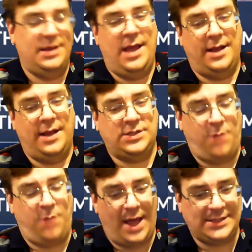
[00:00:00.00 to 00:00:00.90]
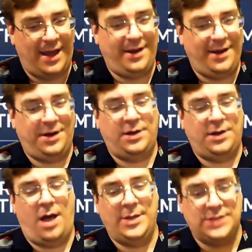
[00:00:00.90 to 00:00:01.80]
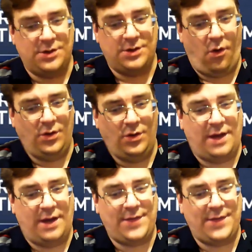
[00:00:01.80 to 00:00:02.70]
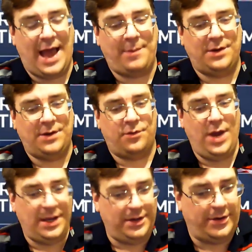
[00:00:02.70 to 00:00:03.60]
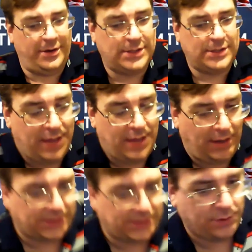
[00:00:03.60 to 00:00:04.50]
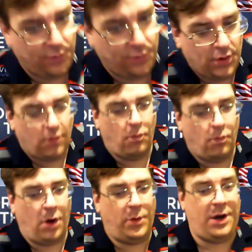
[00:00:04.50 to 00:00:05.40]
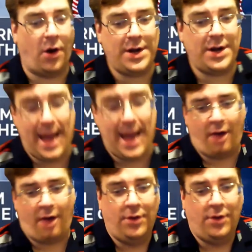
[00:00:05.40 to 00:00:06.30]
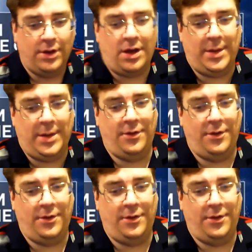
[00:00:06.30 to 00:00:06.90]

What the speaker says: and supply side economics and all the stuff that happened in the Reagan years that led to where we are now coming out.